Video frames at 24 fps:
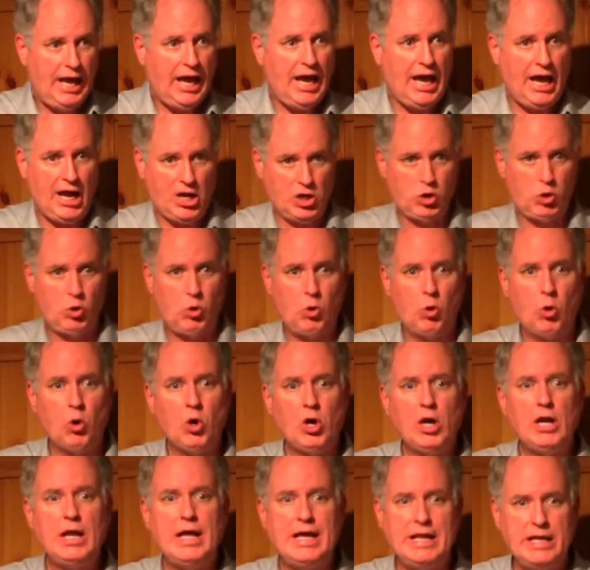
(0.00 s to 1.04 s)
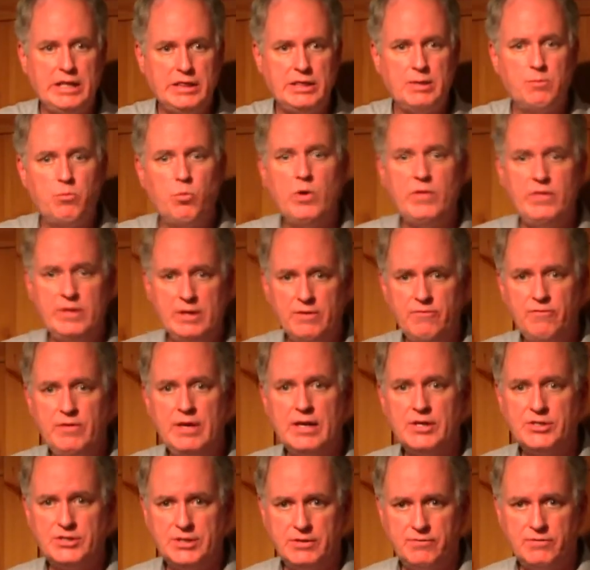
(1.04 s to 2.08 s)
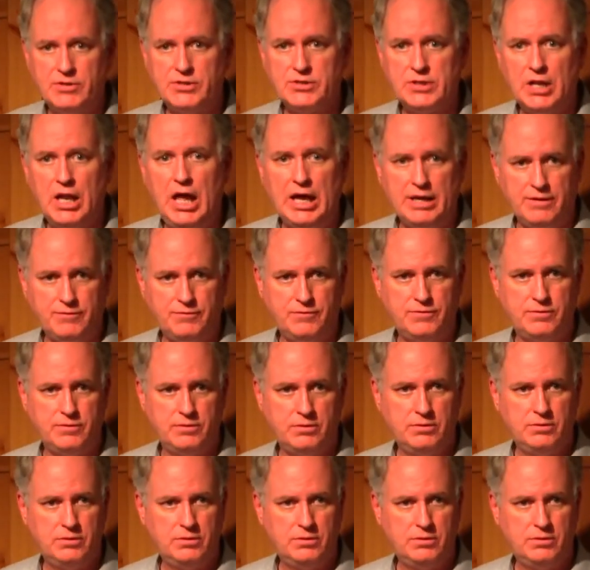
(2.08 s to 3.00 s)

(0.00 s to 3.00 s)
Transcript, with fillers: and correlated them with the events of his life.